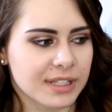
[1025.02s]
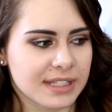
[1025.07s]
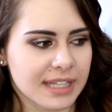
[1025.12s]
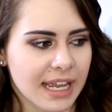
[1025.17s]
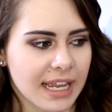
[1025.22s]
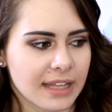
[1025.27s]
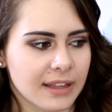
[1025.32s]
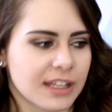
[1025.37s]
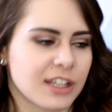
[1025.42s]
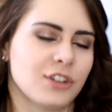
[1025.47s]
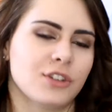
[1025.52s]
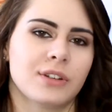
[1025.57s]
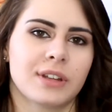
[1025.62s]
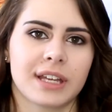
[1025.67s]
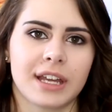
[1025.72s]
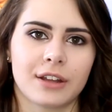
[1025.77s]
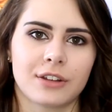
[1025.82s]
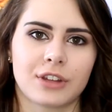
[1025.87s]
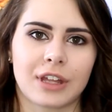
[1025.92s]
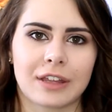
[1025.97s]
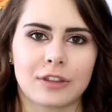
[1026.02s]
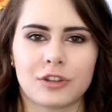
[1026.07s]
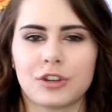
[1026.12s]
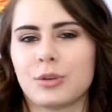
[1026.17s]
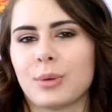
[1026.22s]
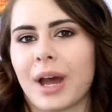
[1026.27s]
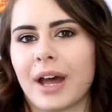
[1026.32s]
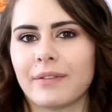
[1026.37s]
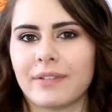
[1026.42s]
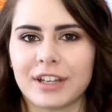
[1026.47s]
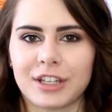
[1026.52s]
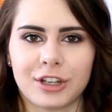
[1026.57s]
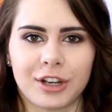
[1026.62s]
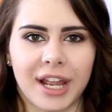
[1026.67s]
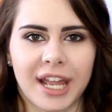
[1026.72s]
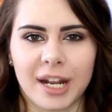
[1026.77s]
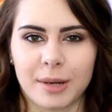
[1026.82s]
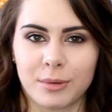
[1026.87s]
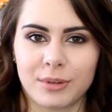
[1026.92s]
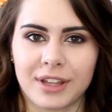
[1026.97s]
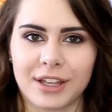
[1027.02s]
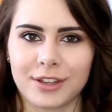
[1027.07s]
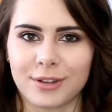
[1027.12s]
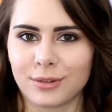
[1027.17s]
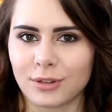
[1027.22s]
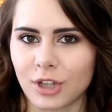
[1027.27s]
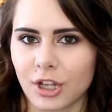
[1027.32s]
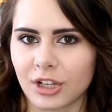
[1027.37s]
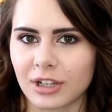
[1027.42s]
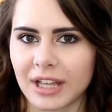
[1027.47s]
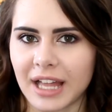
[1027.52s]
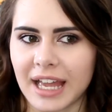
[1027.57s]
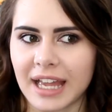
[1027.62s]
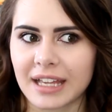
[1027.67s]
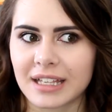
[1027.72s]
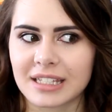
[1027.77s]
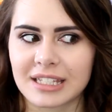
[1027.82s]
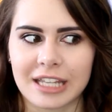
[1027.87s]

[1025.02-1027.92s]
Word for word: say like, you know, like how like you have like your animal that you look like.